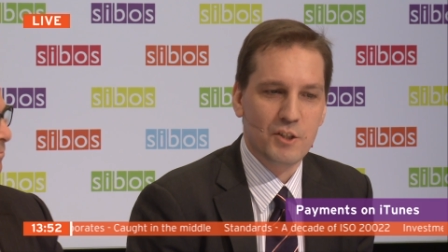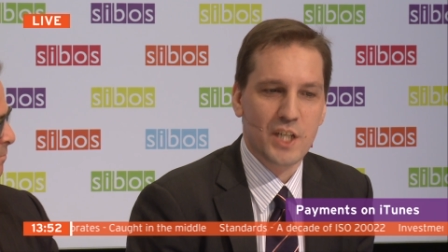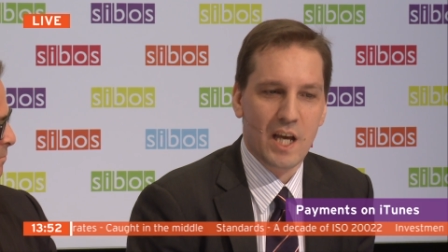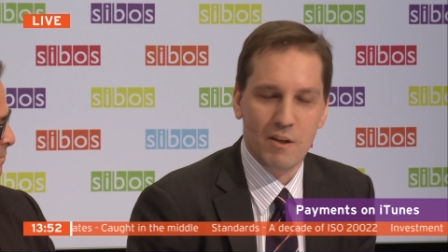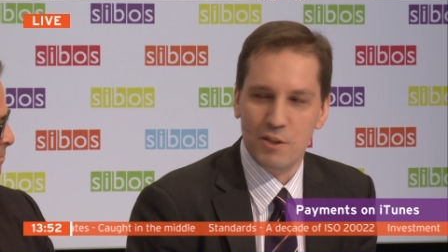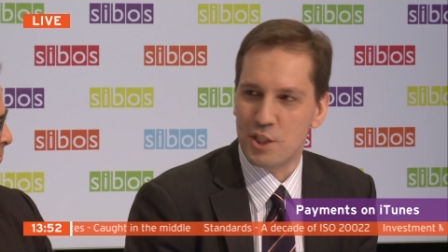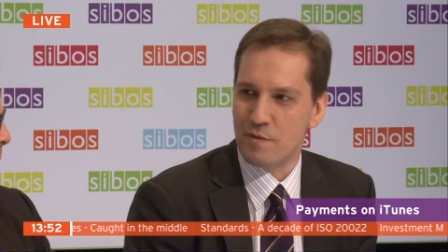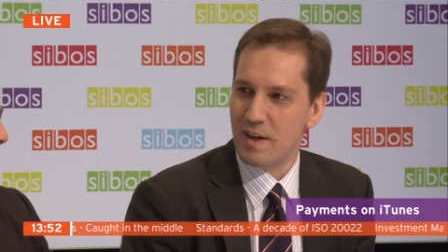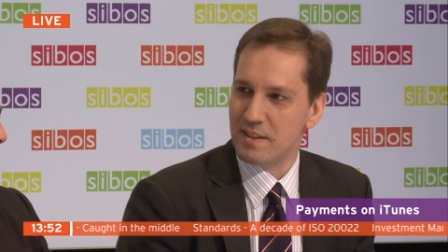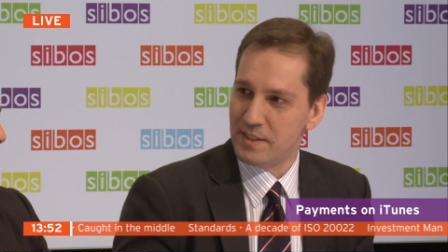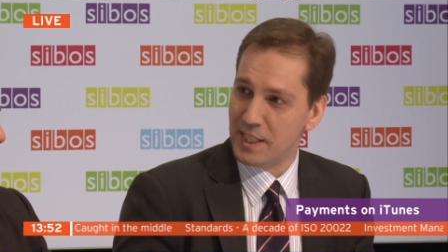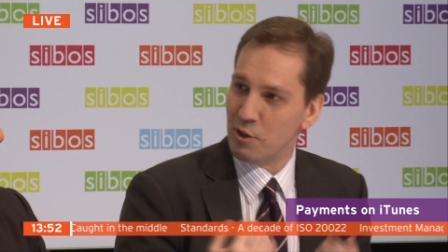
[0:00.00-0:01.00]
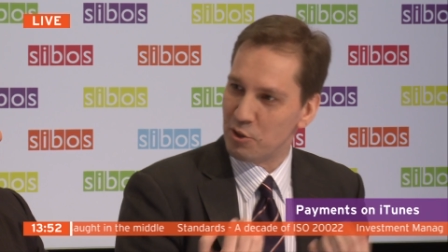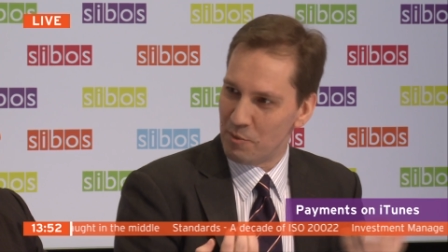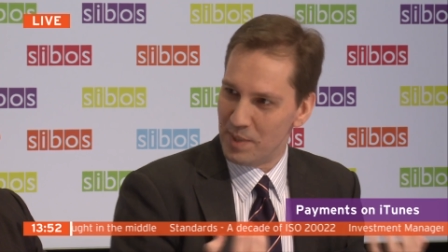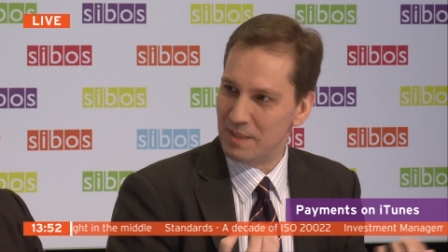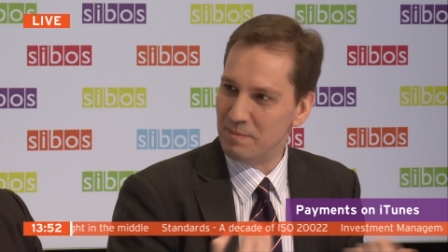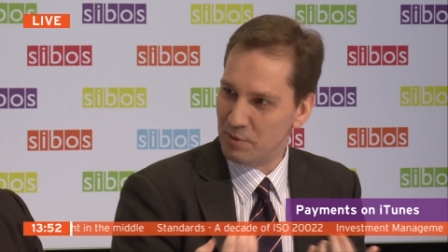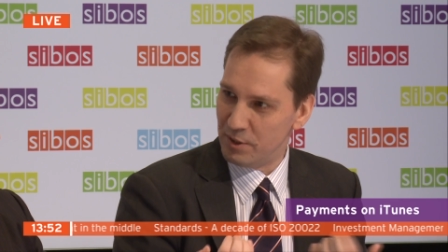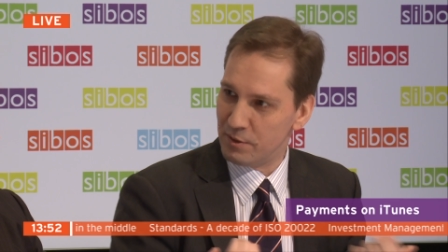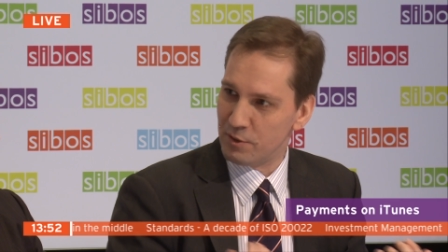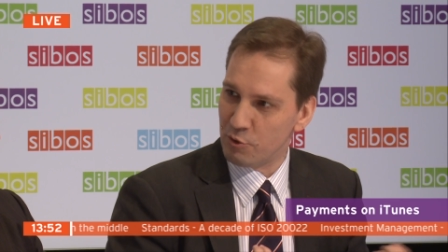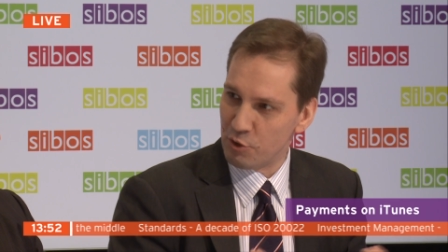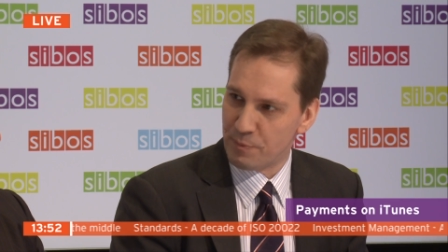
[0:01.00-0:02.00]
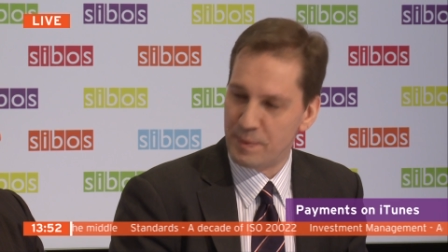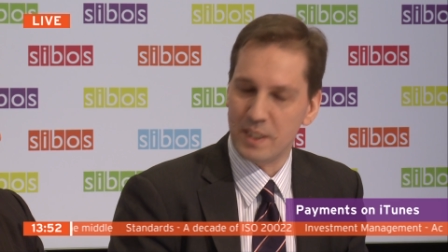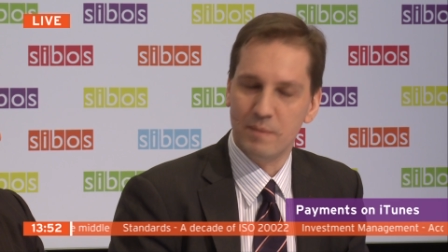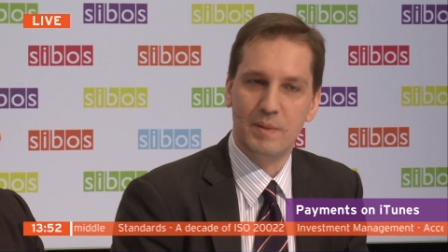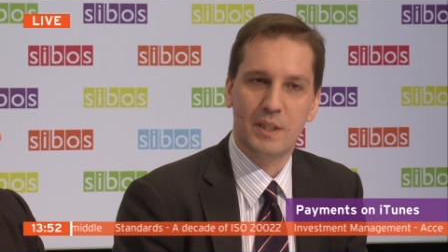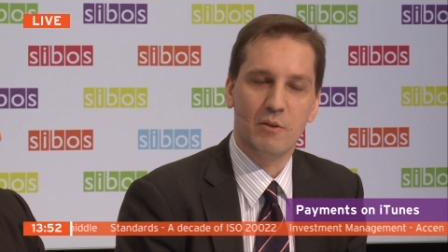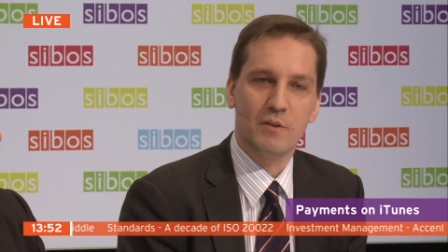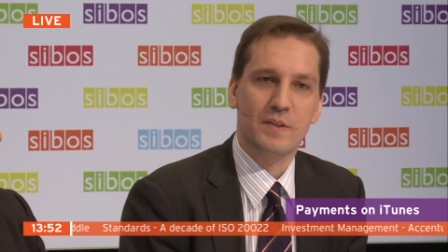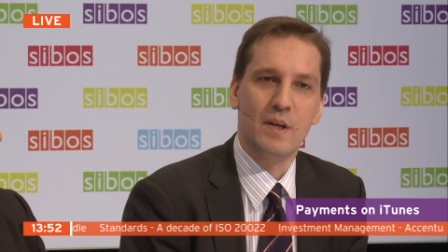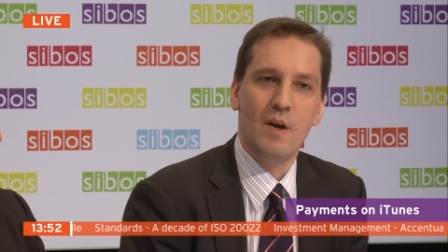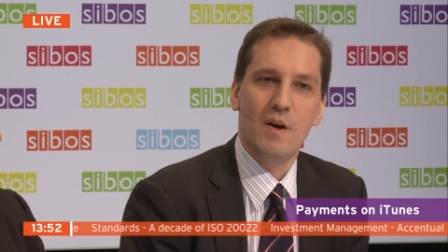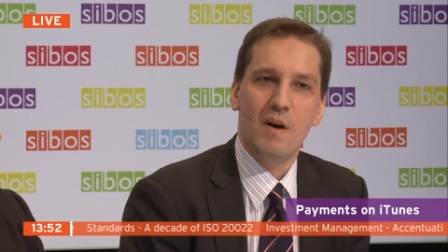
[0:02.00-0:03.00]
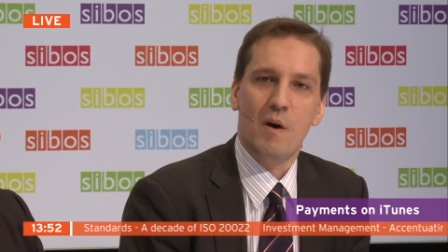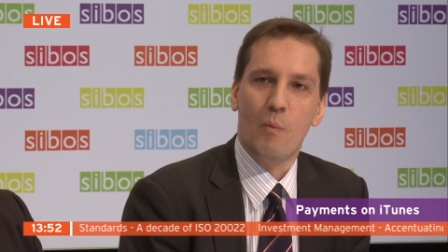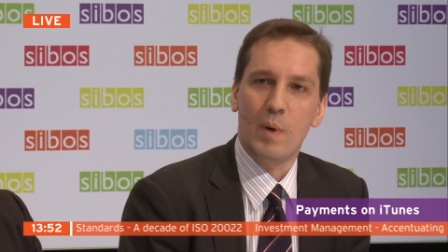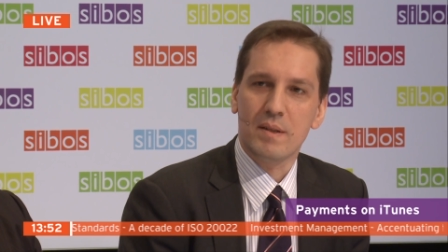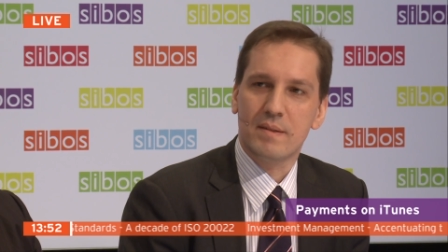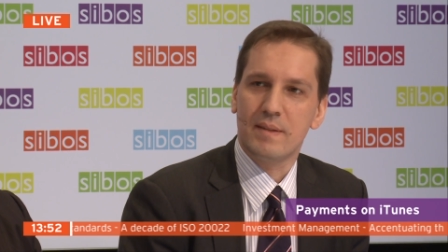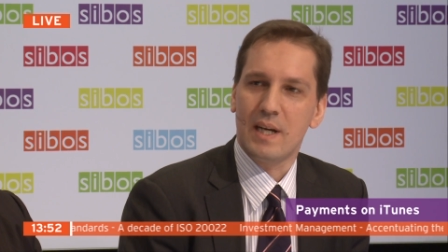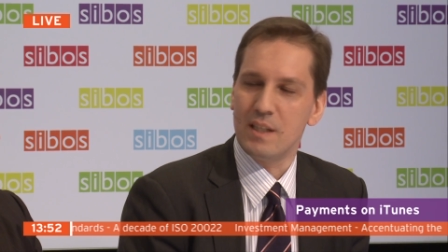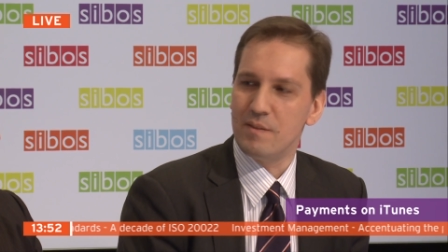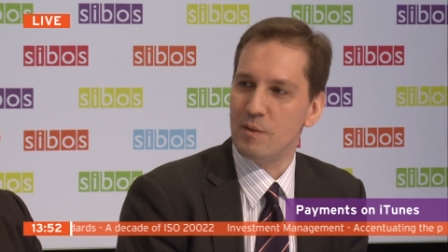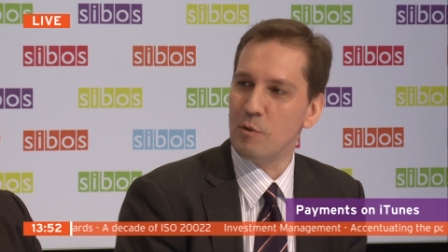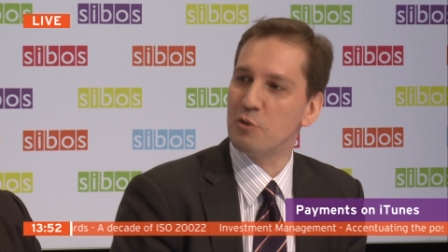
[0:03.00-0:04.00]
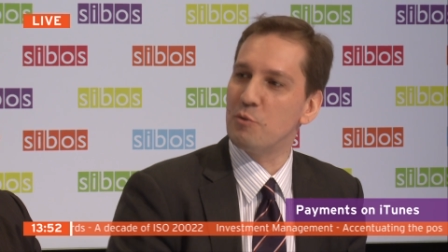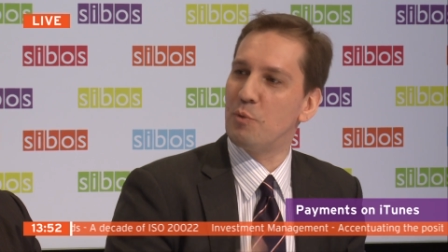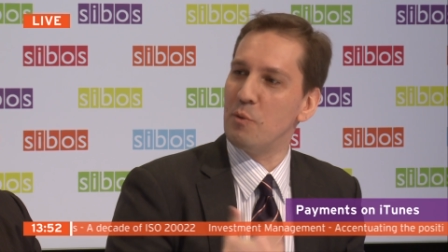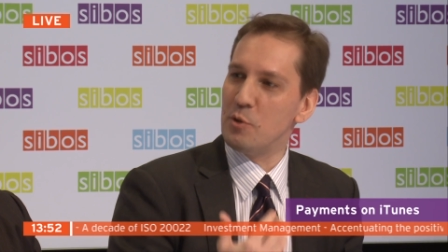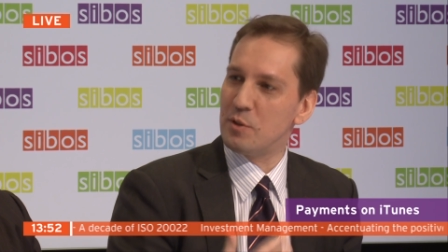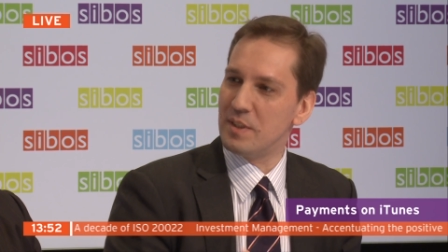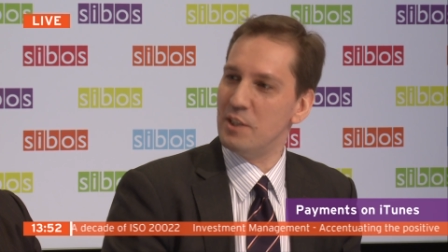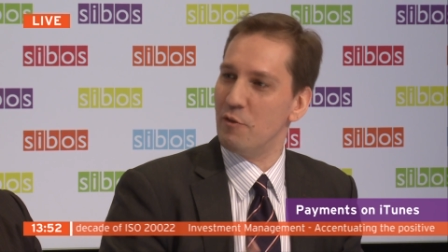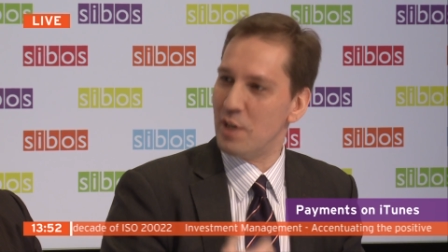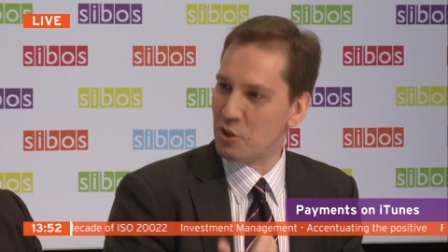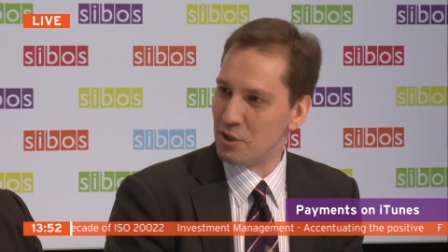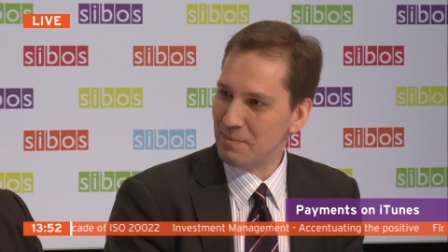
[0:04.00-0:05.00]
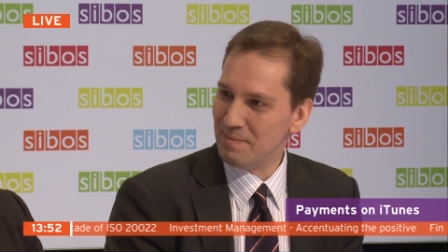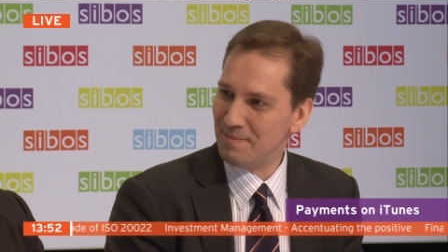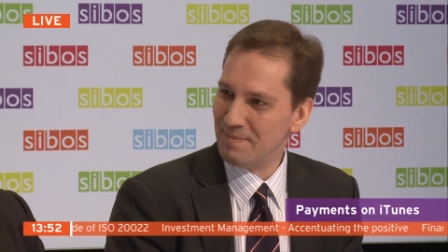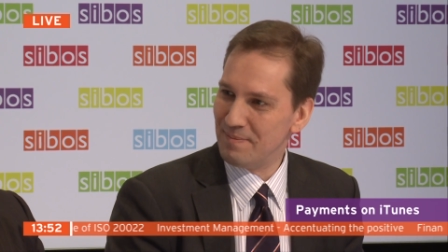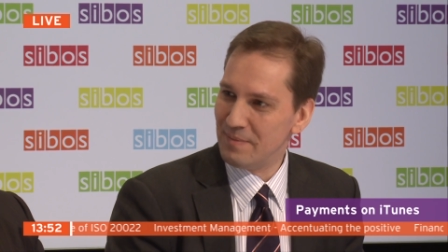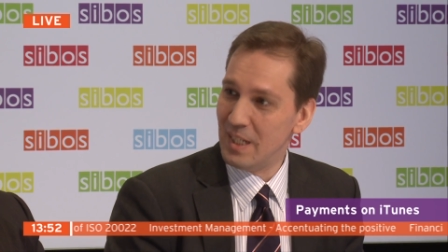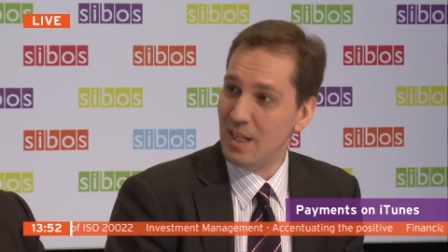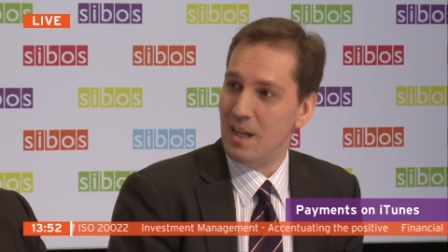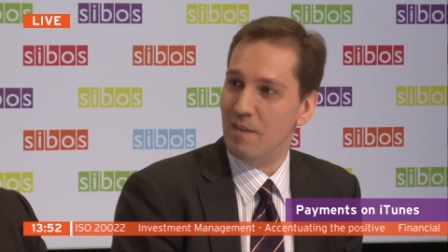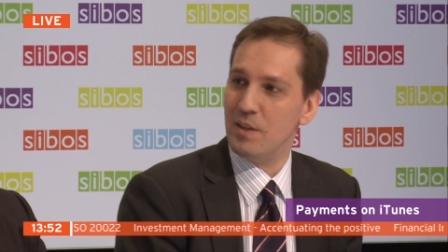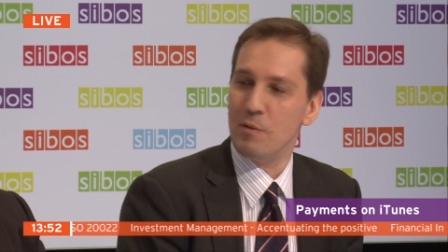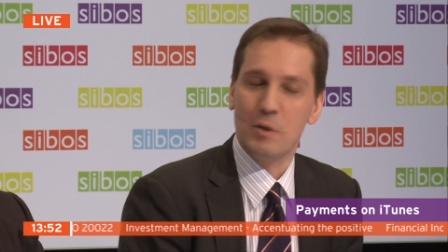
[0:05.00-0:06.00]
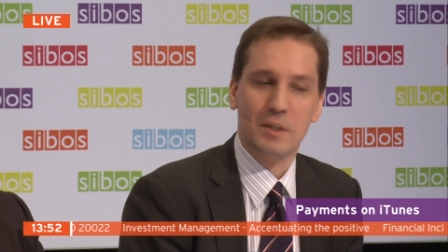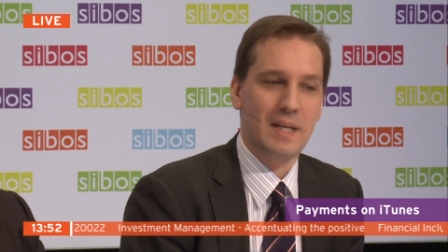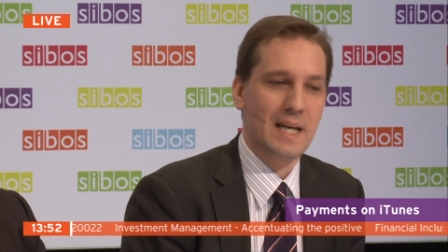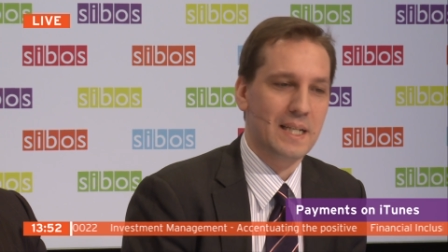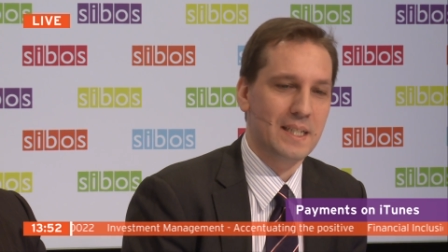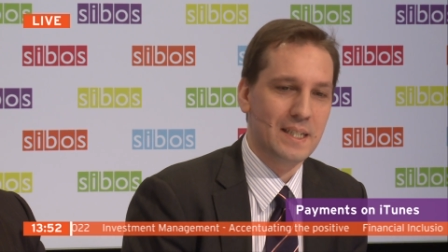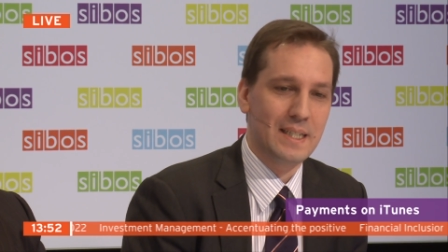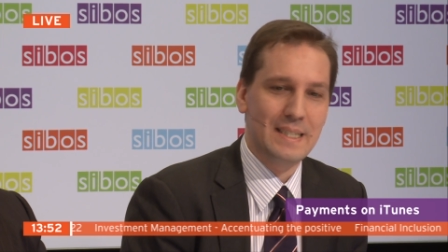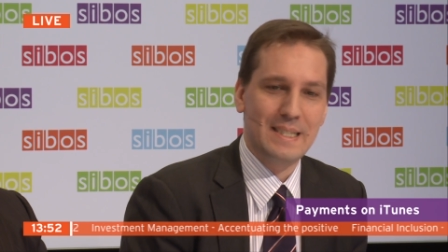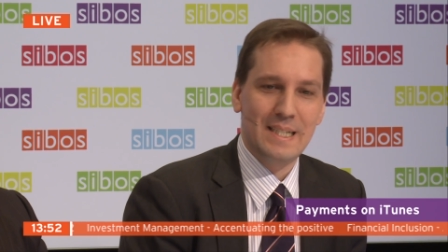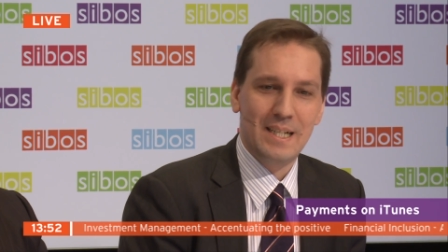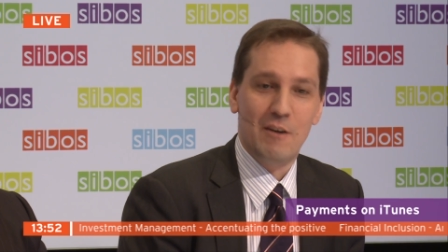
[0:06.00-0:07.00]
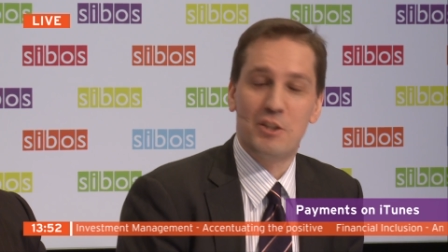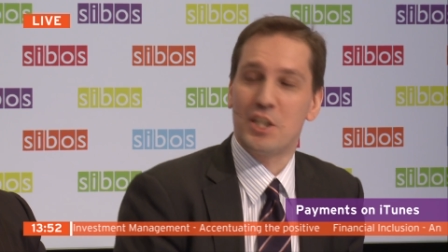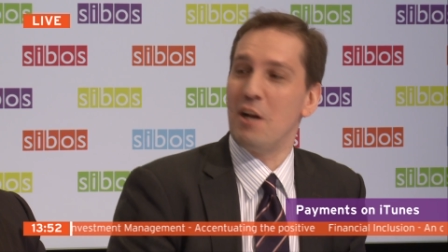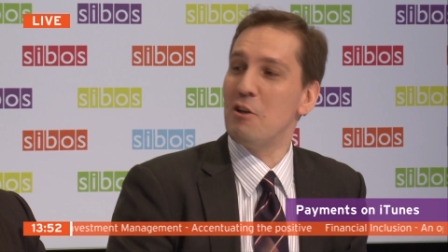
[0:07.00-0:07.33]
a challenge, there is a dichotomy, so, so to speak, because on one side they want to promote innovation, they want like a, uh, a